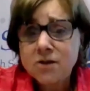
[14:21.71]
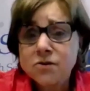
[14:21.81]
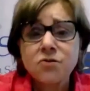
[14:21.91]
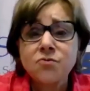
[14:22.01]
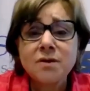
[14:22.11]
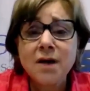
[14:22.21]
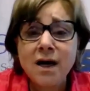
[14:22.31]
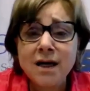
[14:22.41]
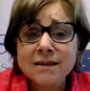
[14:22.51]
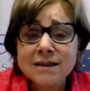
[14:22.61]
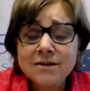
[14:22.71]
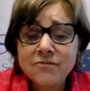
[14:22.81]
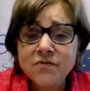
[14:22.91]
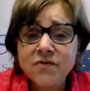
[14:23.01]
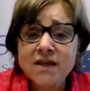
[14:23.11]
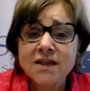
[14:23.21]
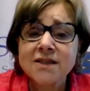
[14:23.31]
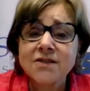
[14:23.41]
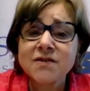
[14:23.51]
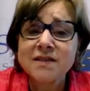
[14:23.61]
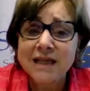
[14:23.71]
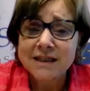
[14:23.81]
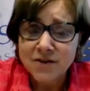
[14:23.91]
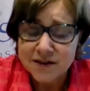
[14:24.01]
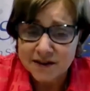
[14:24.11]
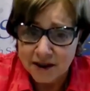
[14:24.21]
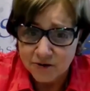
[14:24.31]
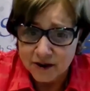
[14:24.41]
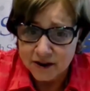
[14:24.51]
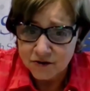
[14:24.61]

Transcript: Do not think it's necessary